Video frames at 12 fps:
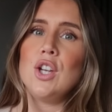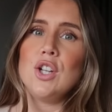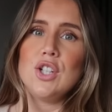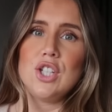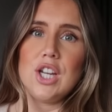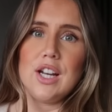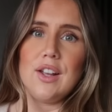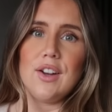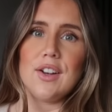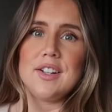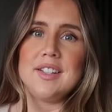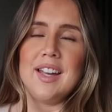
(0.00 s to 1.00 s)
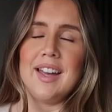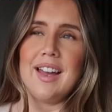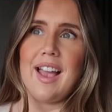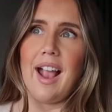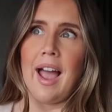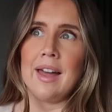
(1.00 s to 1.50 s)
She looked,
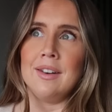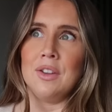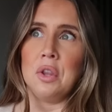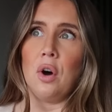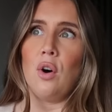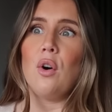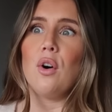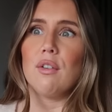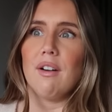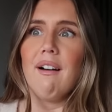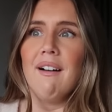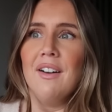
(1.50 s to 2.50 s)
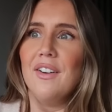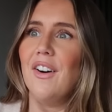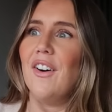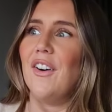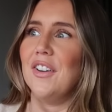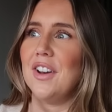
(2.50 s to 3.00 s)
and the horror
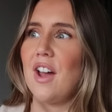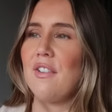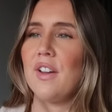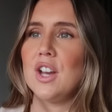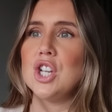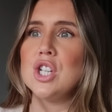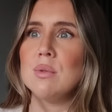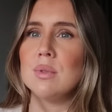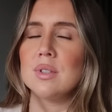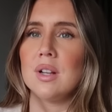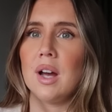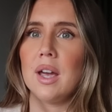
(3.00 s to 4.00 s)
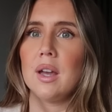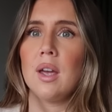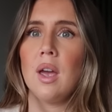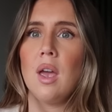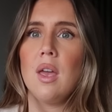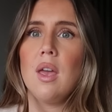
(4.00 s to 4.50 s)
on her face, she was like,
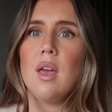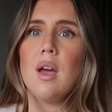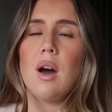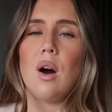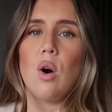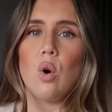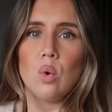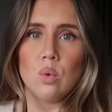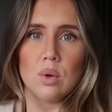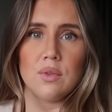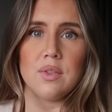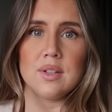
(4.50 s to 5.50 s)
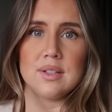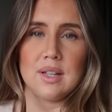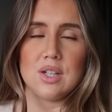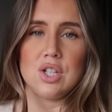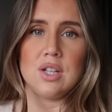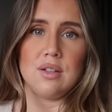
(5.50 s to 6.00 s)
all of the
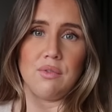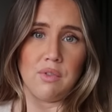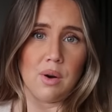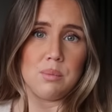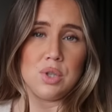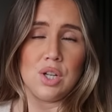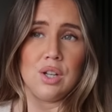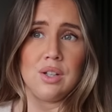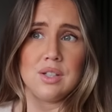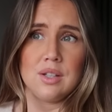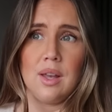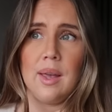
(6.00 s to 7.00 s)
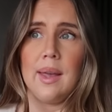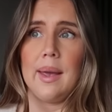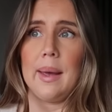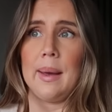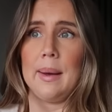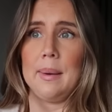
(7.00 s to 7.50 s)
stitches have ruptured.
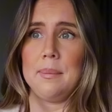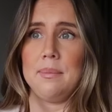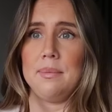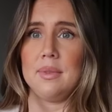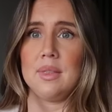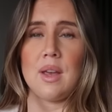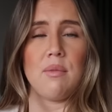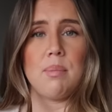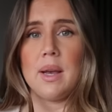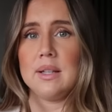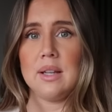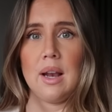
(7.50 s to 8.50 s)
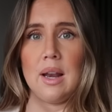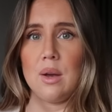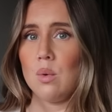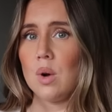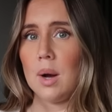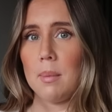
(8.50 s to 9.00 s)
They'd basically
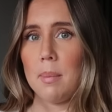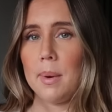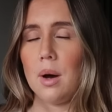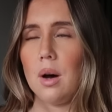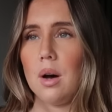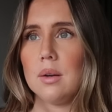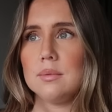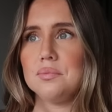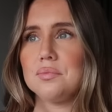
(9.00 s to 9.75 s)
all come apart.